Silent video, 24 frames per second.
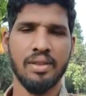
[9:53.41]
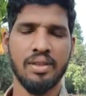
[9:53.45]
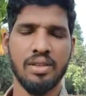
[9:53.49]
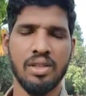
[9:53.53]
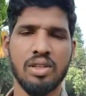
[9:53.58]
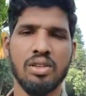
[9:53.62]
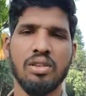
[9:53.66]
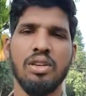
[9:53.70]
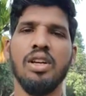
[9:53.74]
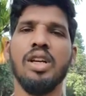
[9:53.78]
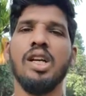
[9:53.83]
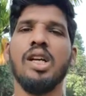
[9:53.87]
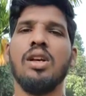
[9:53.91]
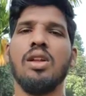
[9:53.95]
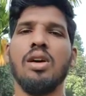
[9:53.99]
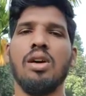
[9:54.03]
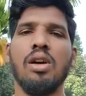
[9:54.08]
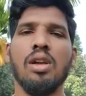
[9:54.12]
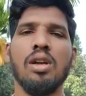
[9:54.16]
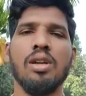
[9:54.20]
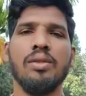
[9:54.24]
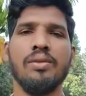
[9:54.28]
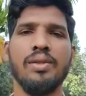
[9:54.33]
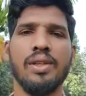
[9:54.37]
that only
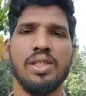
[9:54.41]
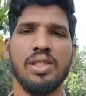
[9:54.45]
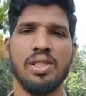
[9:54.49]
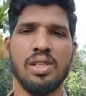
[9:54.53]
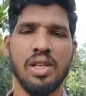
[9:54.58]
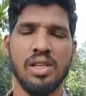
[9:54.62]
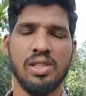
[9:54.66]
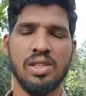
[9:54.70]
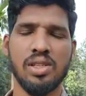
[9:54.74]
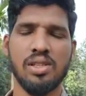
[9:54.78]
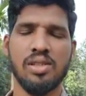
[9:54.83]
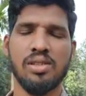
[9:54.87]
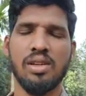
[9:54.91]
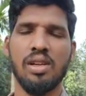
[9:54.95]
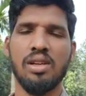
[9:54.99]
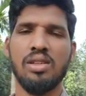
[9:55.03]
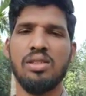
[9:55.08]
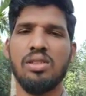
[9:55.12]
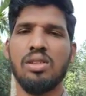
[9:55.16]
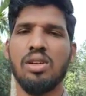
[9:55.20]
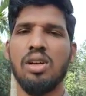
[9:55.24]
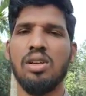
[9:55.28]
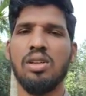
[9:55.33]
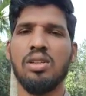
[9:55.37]
tall vegetations or
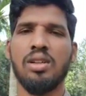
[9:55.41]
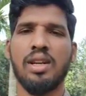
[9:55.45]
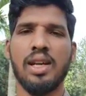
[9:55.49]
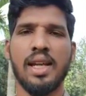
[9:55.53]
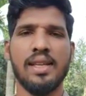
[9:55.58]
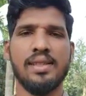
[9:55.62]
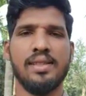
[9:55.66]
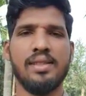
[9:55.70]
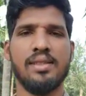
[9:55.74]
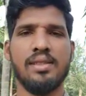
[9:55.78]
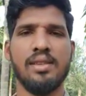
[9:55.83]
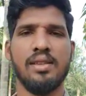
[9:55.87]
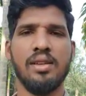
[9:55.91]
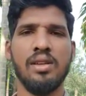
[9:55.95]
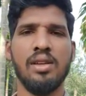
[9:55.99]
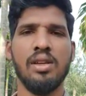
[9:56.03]
tall grass.